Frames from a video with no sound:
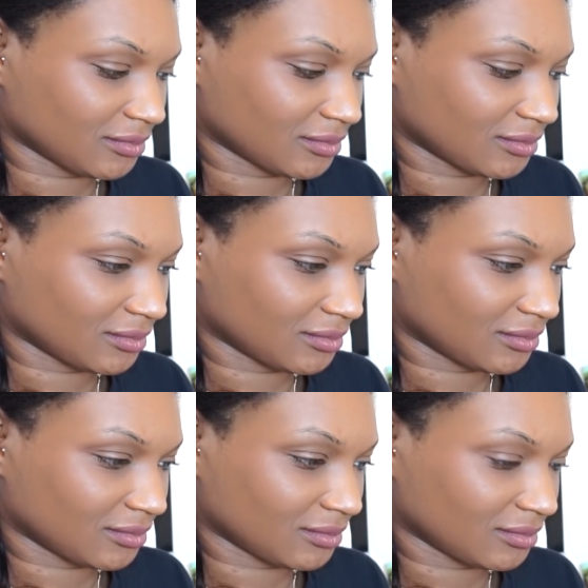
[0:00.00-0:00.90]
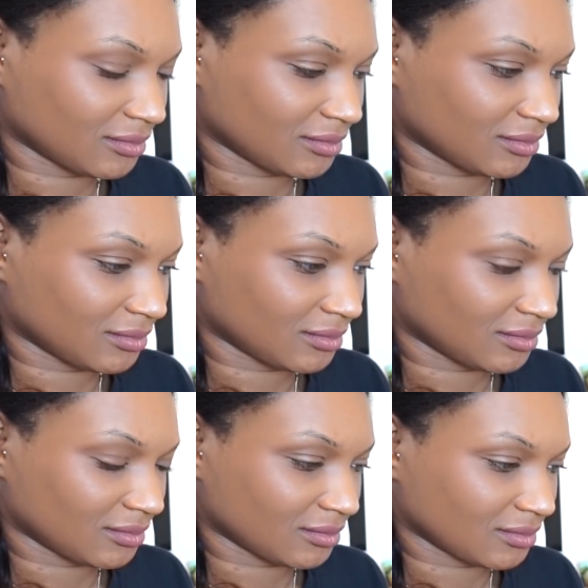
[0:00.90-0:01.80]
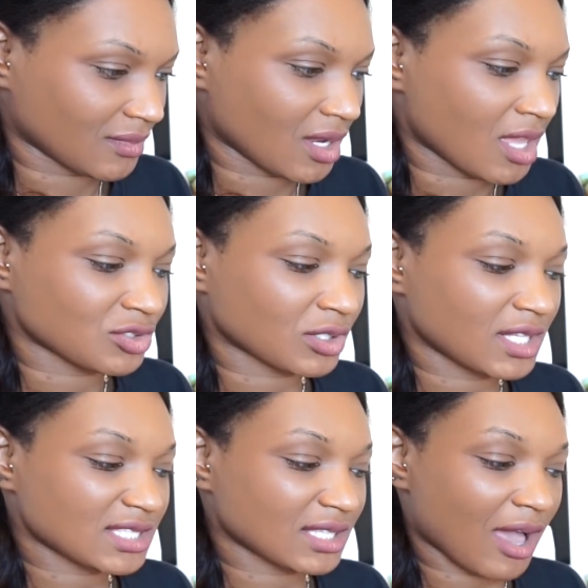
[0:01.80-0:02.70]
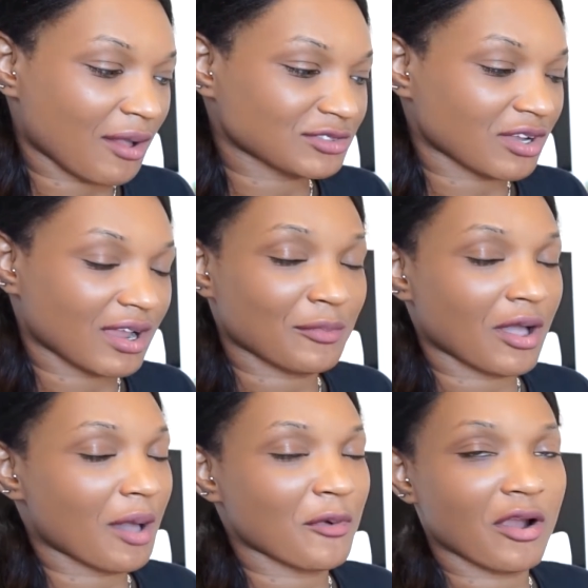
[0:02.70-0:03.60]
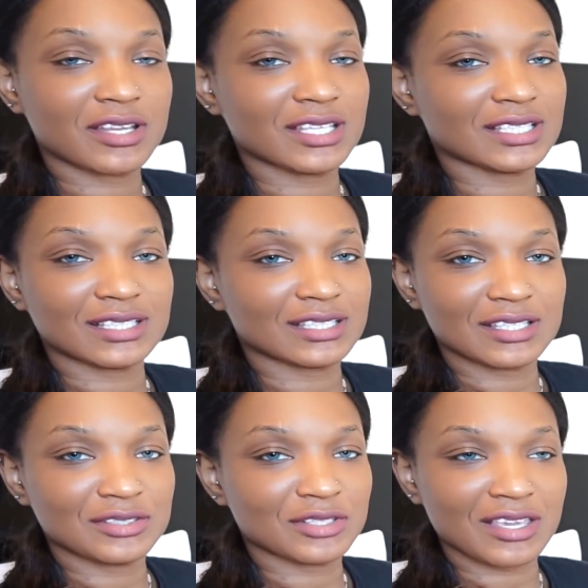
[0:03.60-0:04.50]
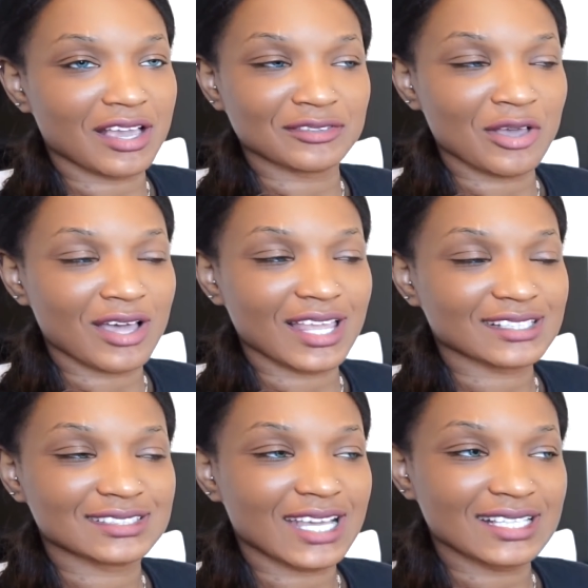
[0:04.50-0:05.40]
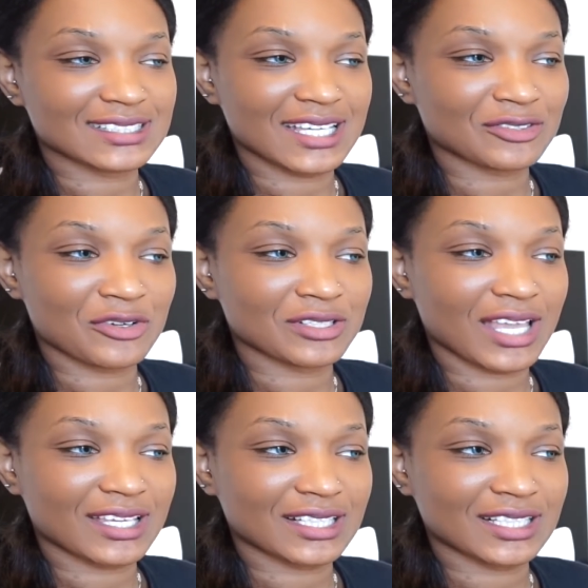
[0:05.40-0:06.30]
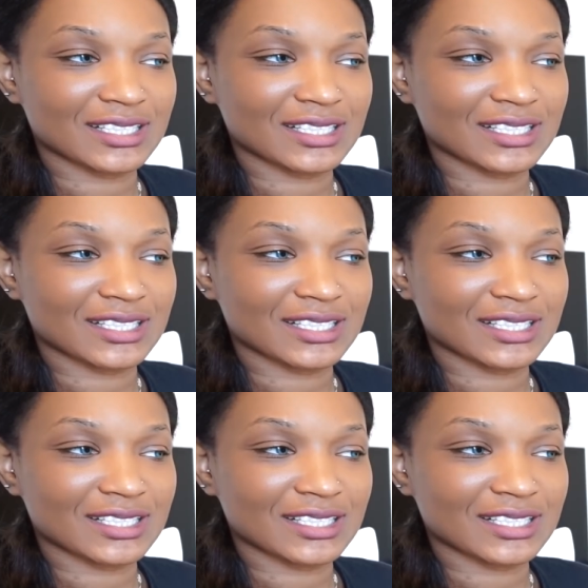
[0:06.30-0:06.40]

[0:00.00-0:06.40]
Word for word: They say I played the field before. So this, sorry, I'm already, you know, y'all know I like to dissect or like